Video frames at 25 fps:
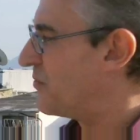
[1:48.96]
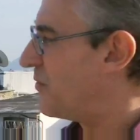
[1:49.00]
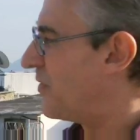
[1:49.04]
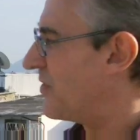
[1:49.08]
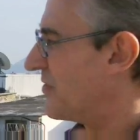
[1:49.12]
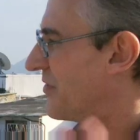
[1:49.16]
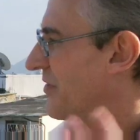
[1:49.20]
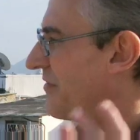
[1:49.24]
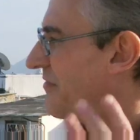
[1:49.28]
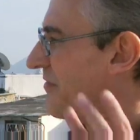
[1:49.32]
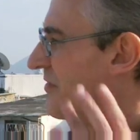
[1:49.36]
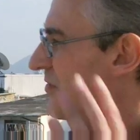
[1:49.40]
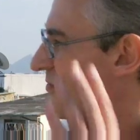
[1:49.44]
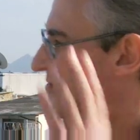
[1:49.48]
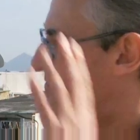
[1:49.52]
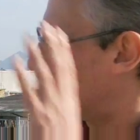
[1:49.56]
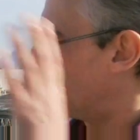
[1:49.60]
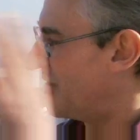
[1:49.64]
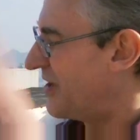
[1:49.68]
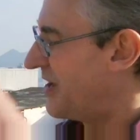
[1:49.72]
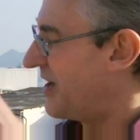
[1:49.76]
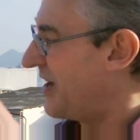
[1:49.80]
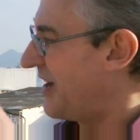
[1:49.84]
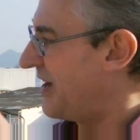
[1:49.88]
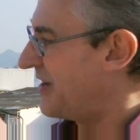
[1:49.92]
of what the
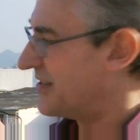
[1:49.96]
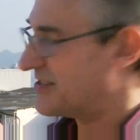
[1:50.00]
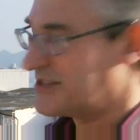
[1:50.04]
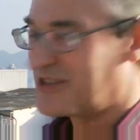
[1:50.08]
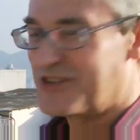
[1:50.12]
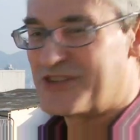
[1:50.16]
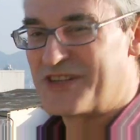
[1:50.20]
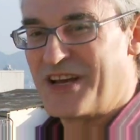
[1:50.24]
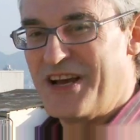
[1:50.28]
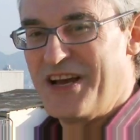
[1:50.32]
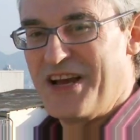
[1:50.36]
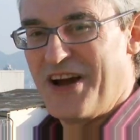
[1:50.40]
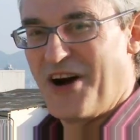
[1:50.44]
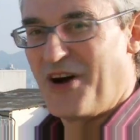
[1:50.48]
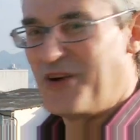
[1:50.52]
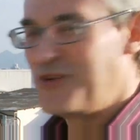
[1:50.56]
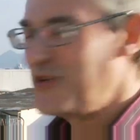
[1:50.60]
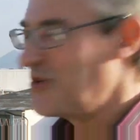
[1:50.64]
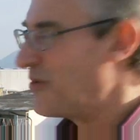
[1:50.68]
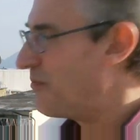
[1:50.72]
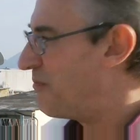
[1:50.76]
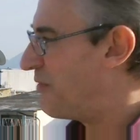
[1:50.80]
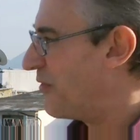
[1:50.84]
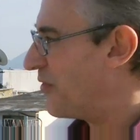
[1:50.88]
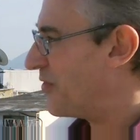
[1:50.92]
future has, because on
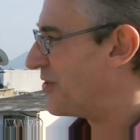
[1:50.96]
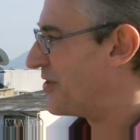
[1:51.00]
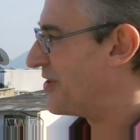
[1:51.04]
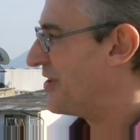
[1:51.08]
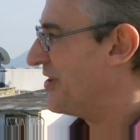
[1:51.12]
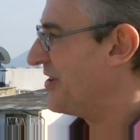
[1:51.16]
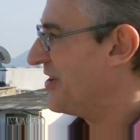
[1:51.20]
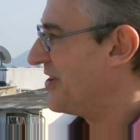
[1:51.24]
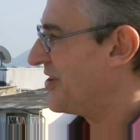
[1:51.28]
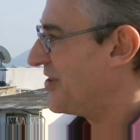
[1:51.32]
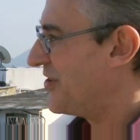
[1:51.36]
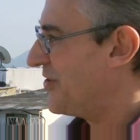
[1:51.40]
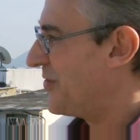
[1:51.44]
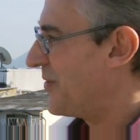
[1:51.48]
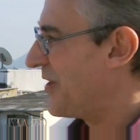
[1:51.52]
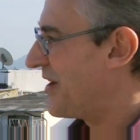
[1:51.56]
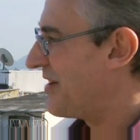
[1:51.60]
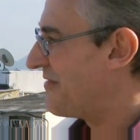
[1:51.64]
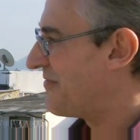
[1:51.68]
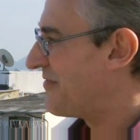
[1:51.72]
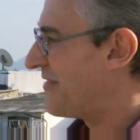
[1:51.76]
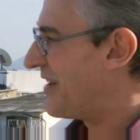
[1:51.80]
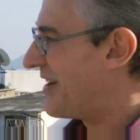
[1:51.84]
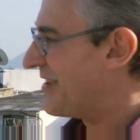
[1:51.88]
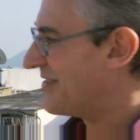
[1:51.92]
your book you
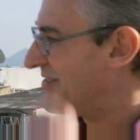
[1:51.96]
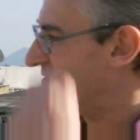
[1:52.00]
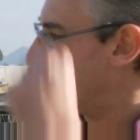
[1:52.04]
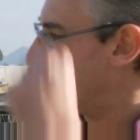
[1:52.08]
have that